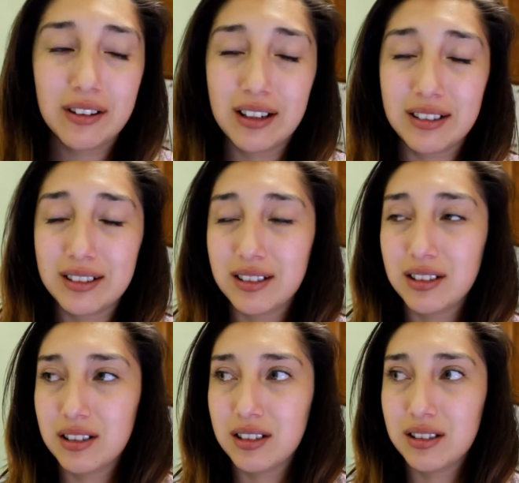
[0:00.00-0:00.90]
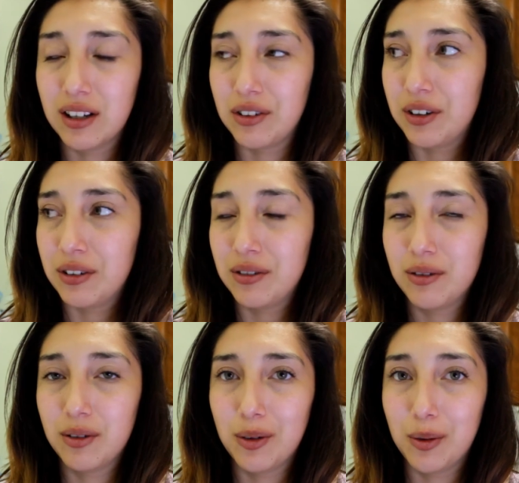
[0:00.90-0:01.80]
That sounded
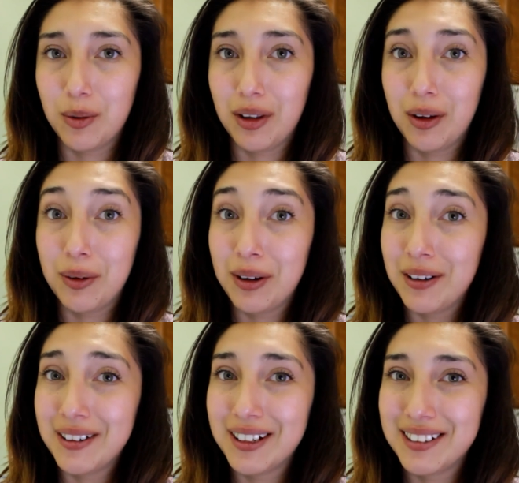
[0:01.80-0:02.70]
really weird.